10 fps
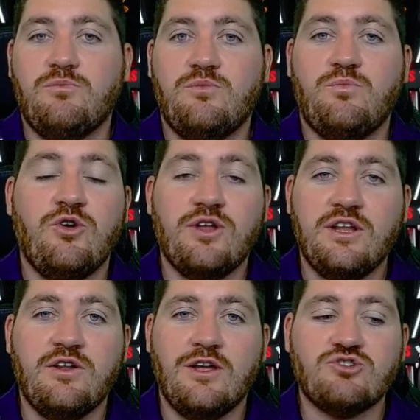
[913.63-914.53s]
putting
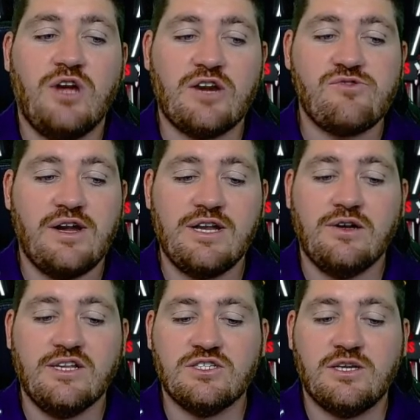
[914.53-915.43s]
in a striker right now
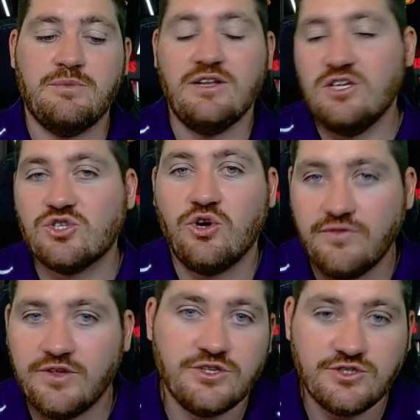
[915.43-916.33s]
doesn't immediately solve
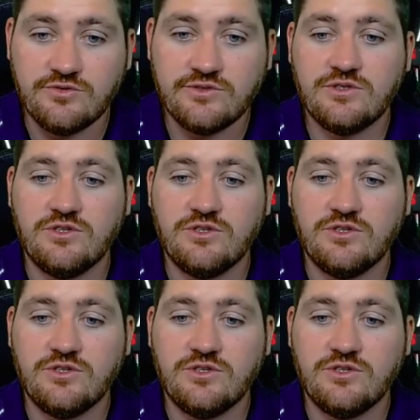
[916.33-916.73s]
the issues.